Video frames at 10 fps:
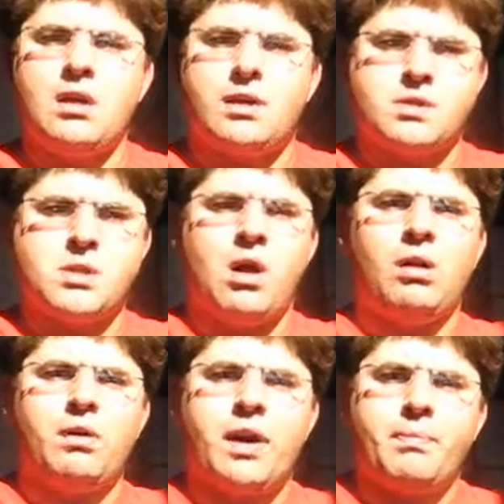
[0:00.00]
There's an
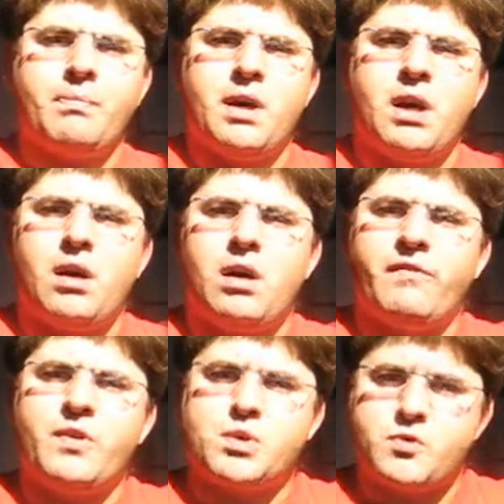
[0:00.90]
algorithm of
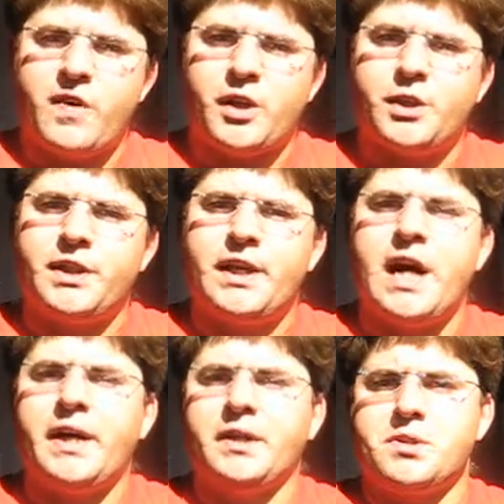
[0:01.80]
whose functioning
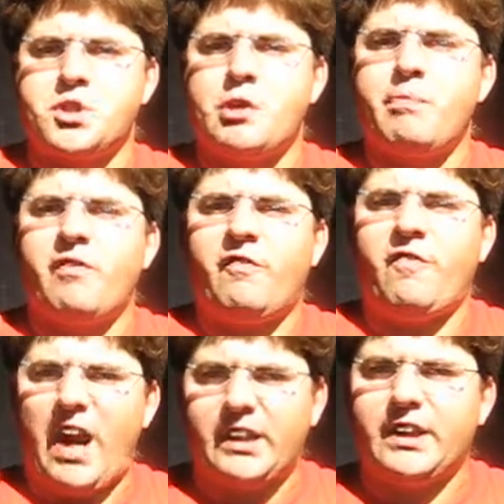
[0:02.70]
I understood
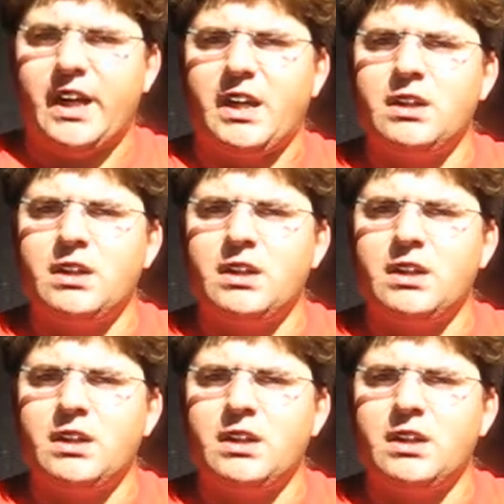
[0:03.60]
perfectly.